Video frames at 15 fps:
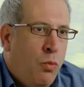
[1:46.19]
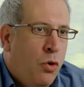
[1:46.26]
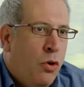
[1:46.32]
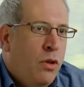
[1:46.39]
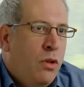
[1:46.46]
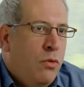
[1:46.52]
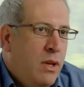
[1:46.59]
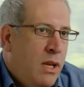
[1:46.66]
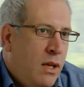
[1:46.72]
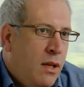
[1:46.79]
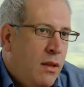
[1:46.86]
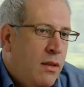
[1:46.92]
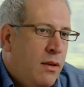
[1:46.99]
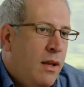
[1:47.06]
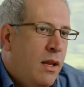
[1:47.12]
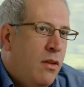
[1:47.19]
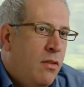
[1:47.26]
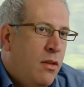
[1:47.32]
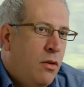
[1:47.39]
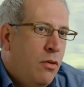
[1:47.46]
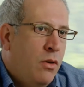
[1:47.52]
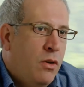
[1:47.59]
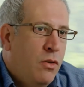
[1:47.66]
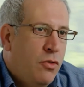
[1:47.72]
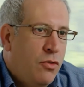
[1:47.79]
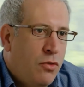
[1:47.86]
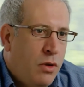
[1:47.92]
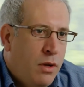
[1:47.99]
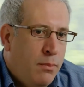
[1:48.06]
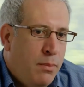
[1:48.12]
We're unique in the data center
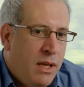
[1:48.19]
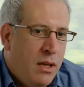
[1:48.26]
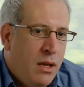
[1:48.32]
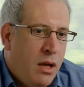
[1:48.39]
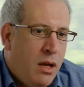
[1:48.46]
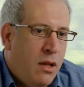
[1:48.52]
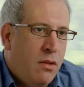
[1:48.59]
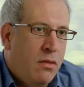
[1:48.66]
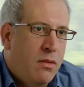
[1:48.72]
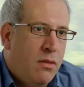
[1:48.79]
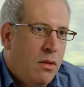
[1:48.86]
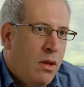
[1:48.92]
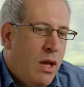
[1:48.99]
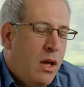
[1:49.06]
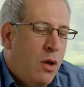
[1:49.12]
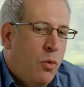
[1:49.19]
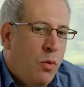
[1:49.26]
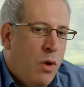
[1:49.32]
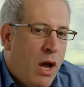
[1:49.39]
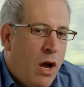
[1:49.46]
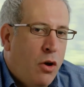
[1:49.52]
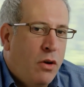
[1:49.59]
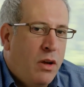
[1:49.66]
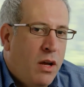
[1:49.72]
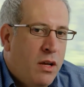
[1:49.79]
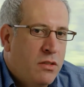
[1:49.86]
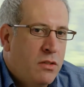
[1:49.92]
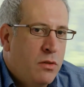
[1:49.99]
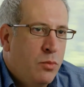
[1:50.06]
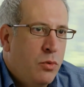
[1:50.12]
industry because our
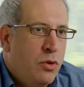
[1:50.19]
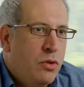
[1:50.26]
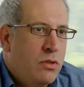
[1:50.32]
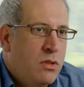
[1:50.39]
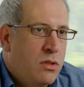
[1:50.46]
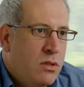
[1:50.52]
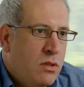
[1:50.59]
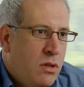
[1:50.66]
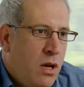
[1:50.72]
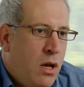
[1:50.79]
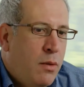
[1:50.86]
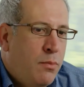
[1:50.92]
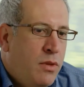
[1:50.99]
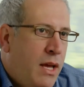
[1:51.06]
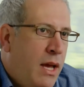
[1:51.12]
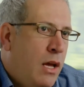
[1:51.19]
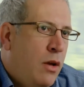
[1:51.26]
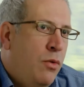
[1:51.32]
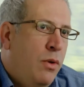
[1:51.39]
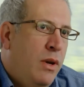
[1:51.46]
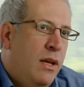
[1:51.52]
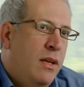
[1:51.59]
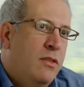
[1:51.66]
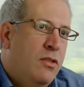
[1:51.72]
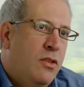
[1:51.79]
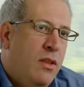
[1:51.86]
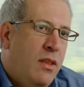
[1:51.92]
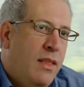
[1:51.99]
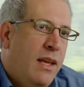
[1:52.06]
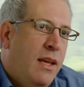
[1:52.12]
customers come to Equinix
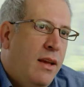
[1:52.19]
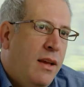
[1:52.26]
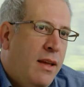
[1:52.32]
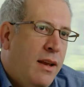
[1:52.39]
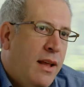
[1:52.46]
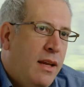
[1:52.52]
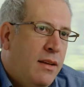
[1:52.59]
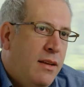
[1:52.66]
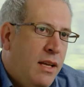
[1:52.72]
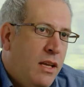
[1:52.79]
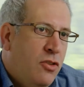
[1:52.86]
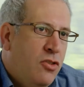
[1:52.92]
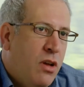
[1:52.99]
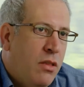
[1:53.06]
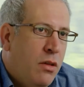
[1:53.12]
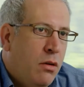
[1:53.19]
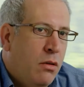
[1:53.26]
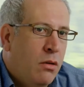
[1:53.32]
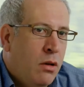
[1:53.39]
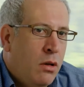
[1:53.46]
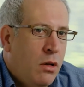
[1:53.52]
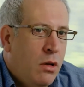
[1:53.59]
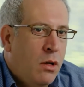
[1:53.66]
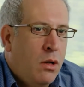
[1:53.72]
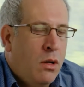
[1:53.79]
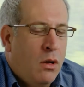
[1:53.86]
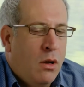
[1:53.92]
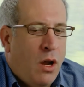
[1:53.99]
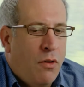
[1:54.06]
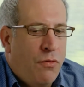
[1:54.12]
so that they can connect to each other.
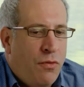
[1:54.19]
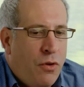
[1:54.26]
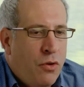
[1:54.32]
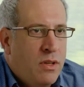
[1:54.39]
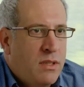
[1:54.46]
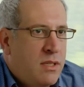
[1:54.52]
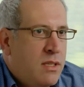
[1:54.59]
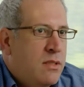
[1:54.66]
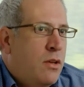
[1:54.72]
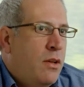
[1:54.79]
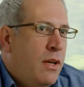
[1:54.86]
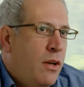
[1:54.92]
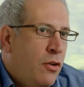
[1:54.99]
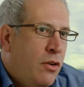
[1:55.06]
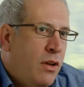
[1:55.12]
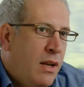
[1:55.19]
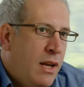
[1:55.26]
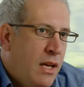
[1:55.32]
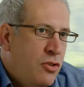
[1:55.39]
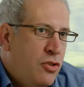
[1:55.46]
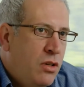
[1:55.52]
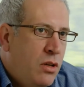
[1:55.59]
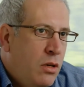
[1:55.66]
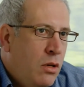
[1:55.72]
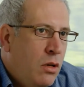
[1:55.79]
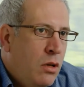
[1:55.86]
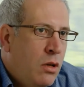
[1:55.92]
Our focus is on interconnection.